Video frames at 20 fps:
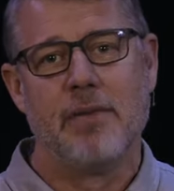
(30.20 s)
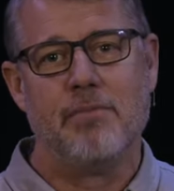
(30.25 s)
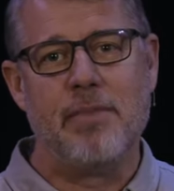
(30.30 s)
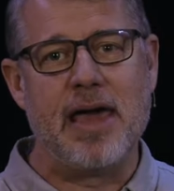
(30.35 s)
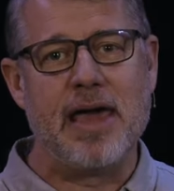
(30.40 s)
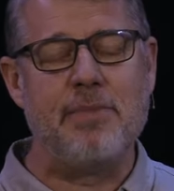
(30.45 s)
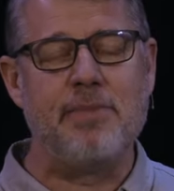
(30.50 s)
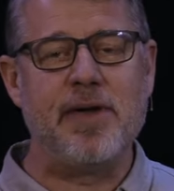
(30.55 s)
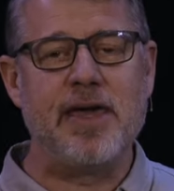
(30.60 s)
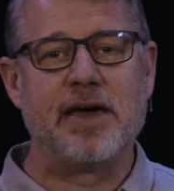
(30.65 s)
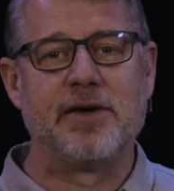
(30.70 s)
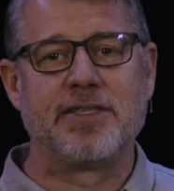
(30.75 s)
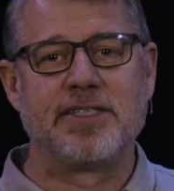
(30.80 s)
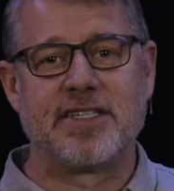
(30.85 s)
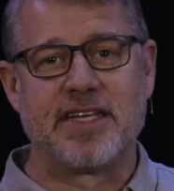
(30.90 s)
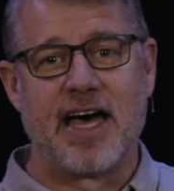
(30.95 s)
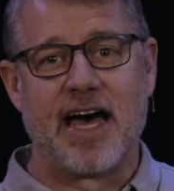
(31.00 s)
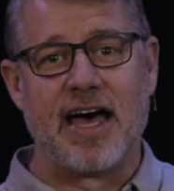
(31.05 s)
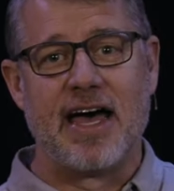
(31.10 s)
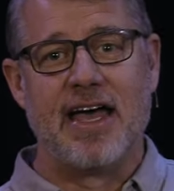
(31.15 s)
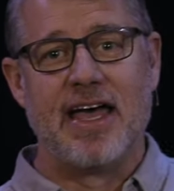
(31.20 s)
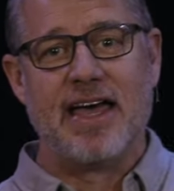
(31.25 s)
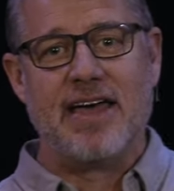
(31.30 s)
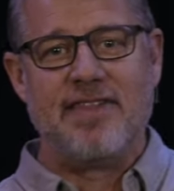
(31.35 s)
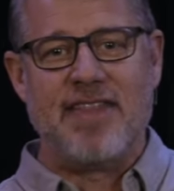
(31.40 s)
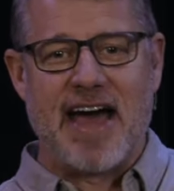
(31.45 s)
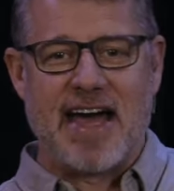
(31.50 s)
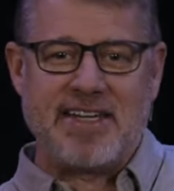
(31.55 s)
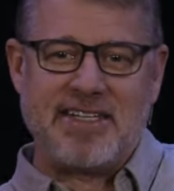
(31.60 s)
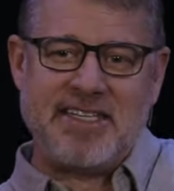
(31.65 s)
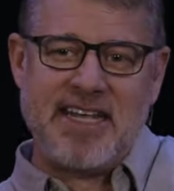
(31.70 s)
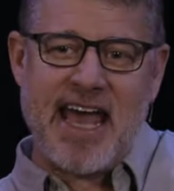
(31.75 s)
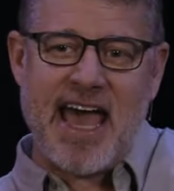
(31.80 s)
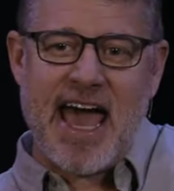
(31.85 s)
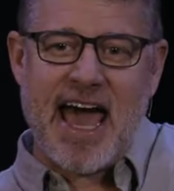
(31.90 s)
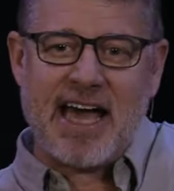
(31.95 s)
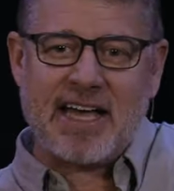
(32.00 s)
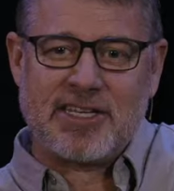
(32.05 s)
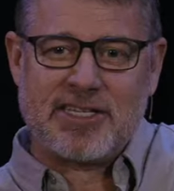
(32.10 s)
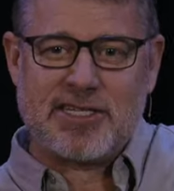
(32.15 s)
maybe it's uh, that
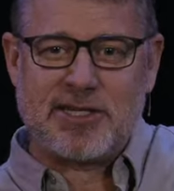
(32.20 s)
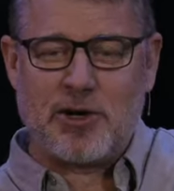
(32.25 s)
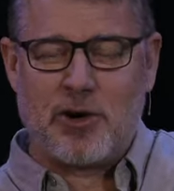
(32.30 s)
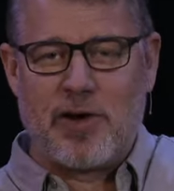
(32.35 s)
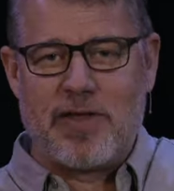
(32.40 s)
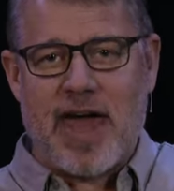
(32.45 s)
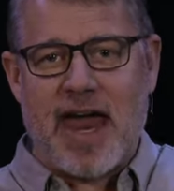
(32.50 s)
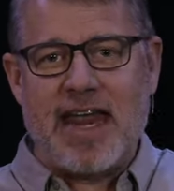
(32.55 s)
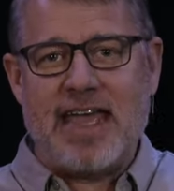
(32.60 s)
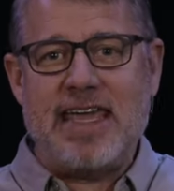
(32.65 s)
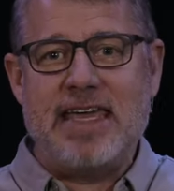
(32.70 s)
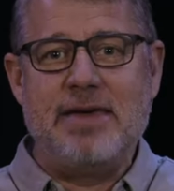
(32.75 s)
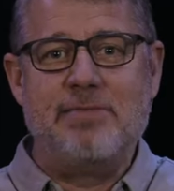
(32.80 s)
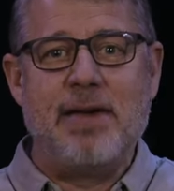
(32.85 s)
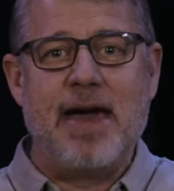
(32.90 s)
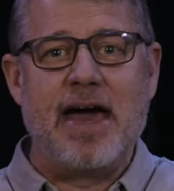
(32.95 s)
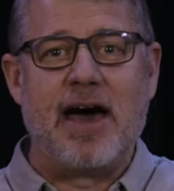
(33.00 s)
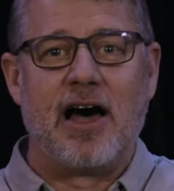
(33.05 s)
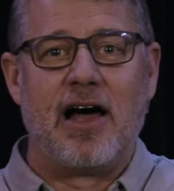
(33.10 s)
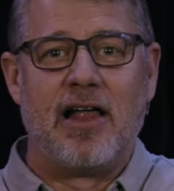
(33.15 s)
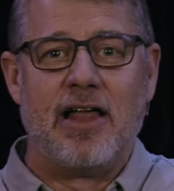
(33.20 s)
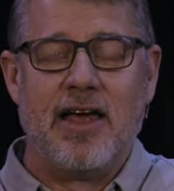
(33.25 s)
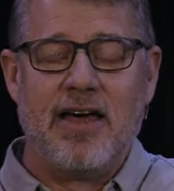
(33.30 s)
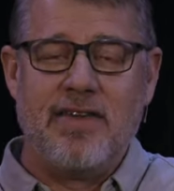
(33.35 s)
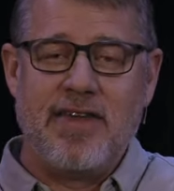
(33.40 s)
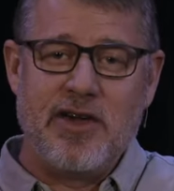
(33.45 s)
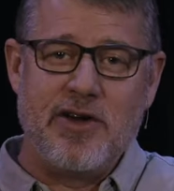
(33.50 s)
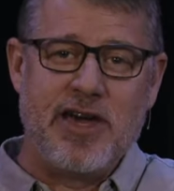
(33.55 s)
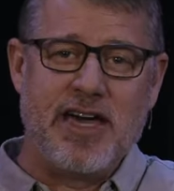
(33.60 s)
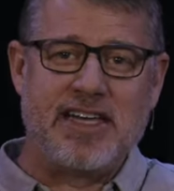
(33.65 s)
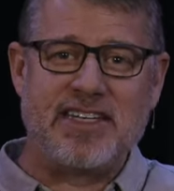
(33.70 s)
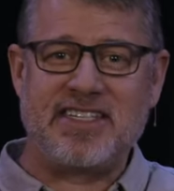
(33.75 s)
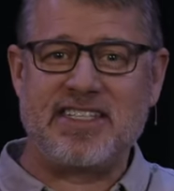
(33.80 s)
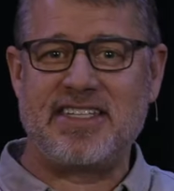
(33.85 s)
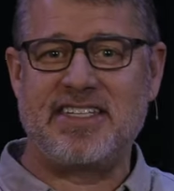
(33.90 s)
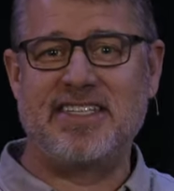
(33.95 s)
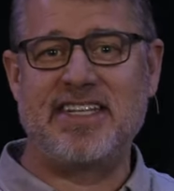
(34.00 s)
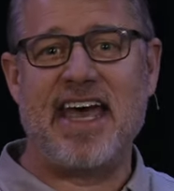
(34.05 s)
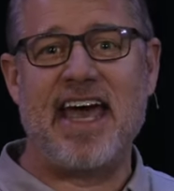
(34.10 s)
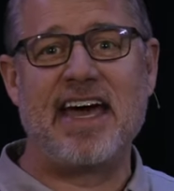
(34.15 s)
text or that email you hit
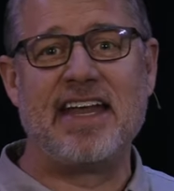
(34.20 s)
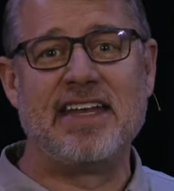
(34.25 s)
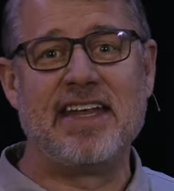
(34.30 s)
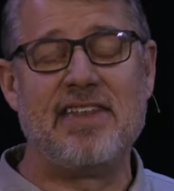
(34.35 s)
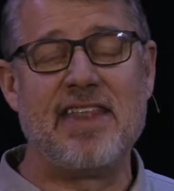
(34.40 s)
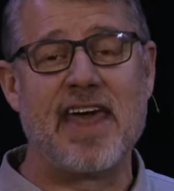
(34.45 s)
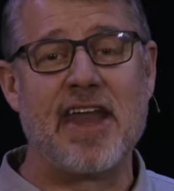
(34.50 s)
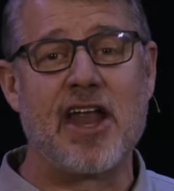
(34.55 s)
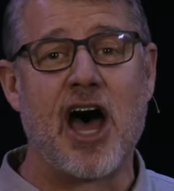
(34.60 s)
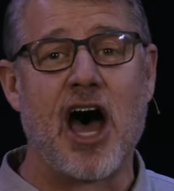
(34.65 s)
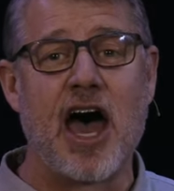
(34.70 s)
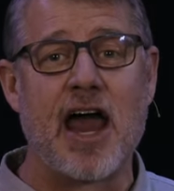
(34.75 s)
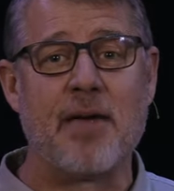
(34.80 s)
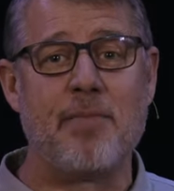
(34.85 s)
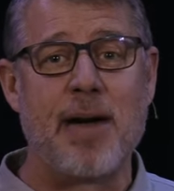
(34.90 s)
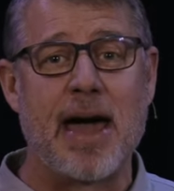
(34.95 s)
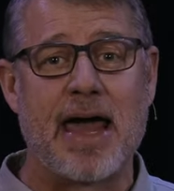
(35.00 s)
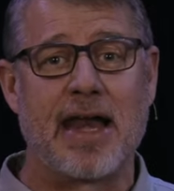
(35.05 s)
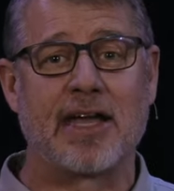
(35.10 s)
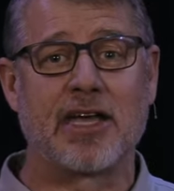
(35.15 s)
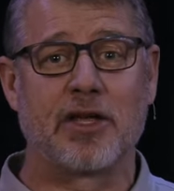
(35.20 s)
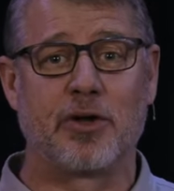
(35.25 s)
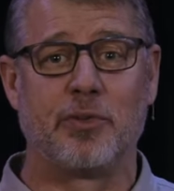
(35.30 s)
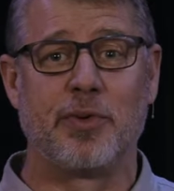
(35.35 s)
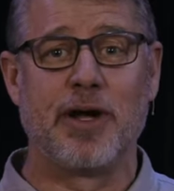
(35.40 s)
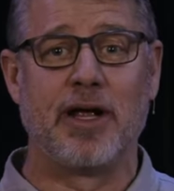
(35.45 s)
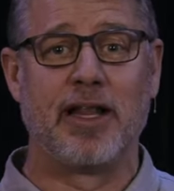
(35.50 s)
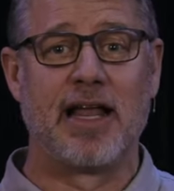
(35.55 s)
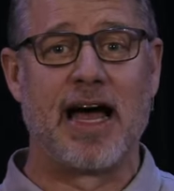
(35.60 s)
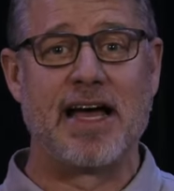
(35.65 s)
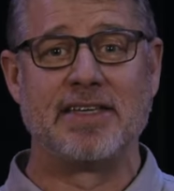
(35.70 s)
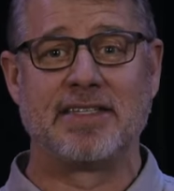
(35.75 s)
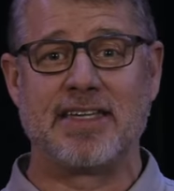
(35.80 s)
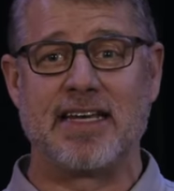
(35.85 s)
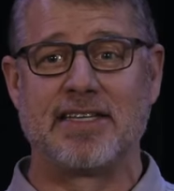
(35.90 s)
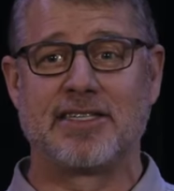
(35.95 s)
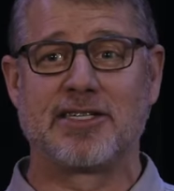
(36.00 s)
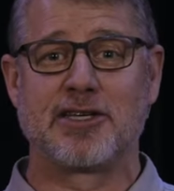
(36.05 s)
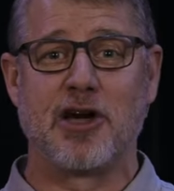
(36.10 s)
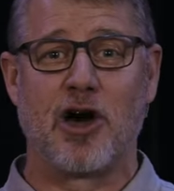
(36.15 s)
send and then automatically realize
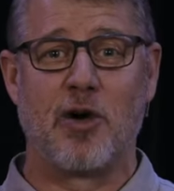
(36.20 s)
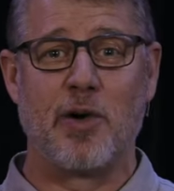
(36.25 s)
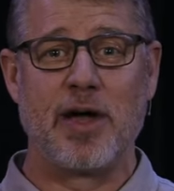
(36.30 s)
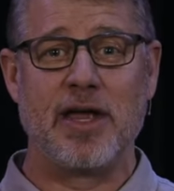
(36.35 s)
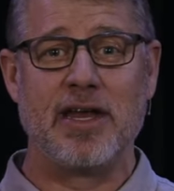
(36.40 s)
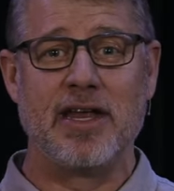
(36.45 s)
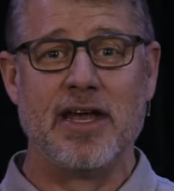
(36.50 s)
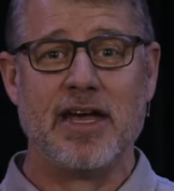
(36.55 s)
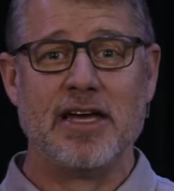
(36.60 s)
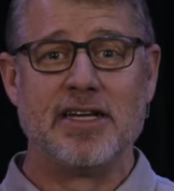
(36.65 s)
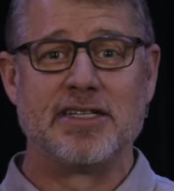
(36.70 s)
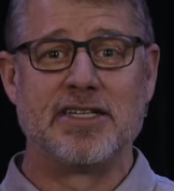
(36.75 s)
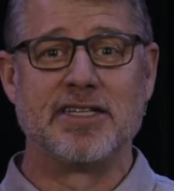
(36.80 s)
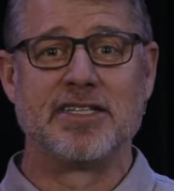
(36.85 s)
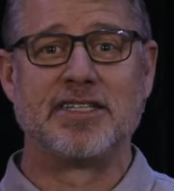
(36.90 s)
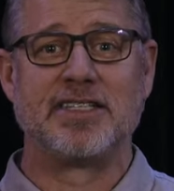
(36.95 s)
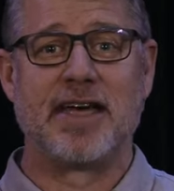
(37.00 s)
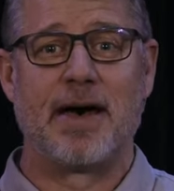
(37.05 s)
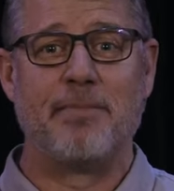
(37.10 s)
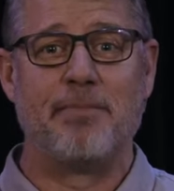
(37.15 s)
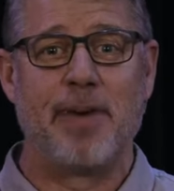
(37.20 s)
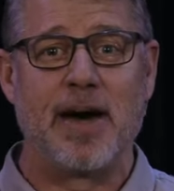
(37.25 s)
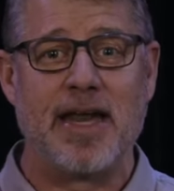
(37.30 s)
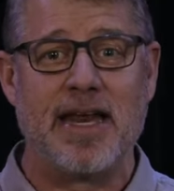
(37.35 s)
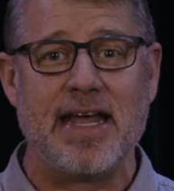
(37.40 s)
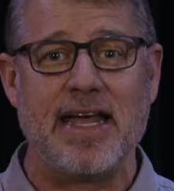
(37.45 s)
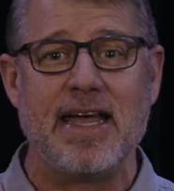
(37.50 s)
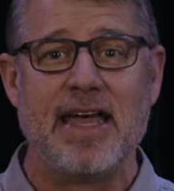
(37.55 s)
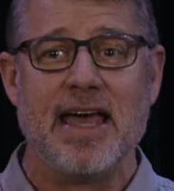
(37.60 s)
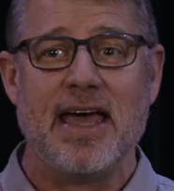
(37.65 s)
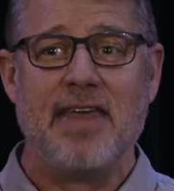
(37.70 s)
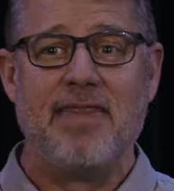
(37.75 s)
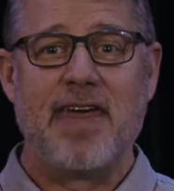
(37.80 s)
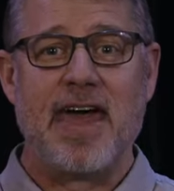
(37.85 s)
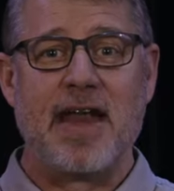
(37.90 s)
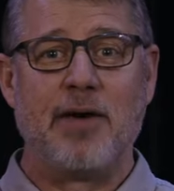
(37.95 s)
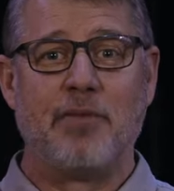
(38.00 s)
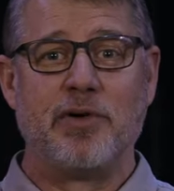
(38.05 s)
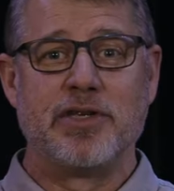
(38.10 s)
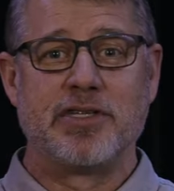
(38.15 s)
it's going to somebody
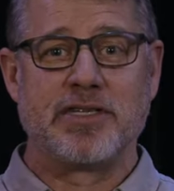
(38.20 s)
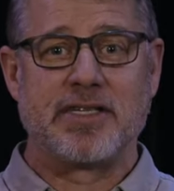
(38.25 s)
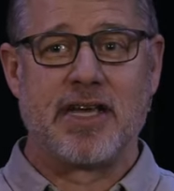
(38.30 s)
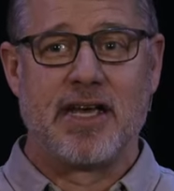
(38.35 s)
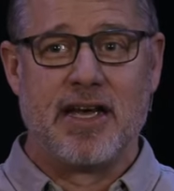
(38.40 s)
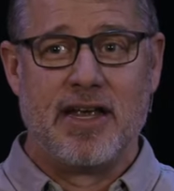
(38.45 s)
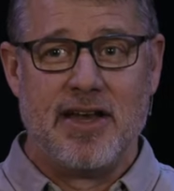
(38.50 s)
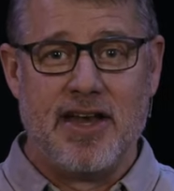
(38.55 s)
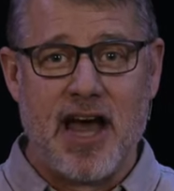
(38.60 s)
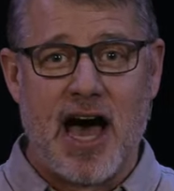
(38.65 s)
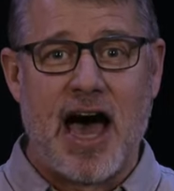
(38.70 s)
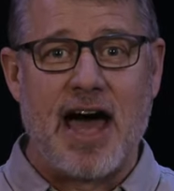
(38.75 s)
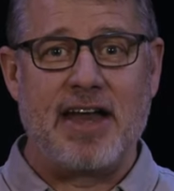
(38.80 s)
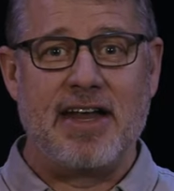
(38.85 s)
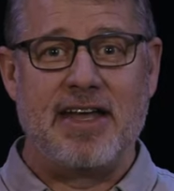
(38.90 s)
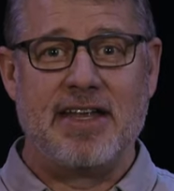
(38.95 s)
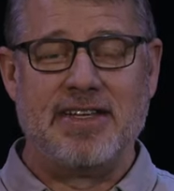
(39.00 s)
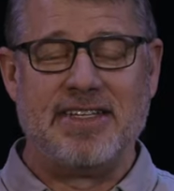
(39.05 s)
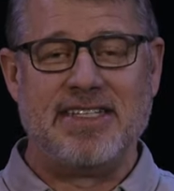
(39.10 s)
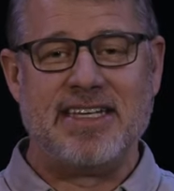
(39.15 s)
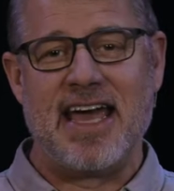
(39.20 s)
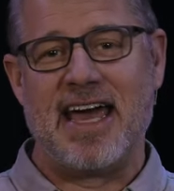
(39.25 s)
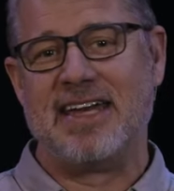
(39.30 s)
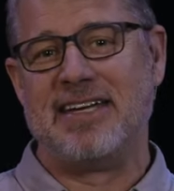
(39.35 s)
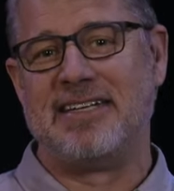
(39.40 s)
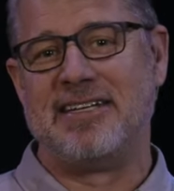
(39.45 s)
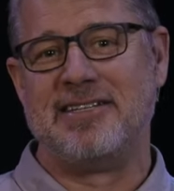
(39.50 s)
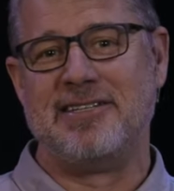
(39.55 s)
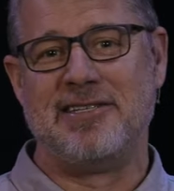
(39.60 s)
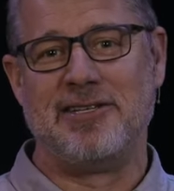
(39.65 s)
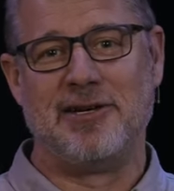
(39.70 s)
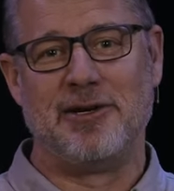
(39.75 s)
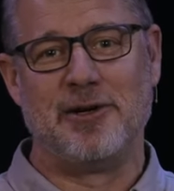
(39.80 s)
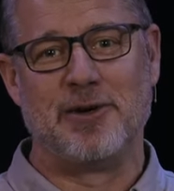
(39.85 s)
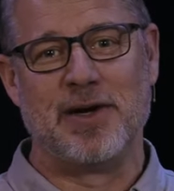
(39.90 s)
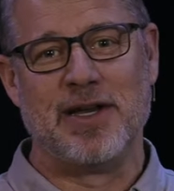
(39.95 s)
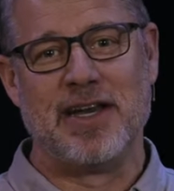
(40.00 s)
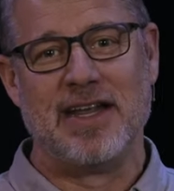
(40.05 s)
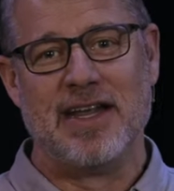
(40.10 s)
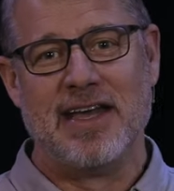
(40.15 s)
that it was not intended
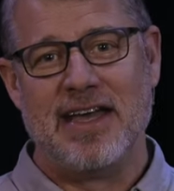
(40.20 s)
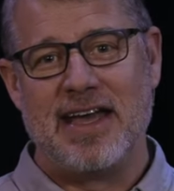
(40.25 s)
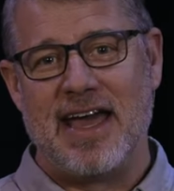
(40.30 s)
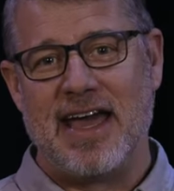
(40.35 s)
to and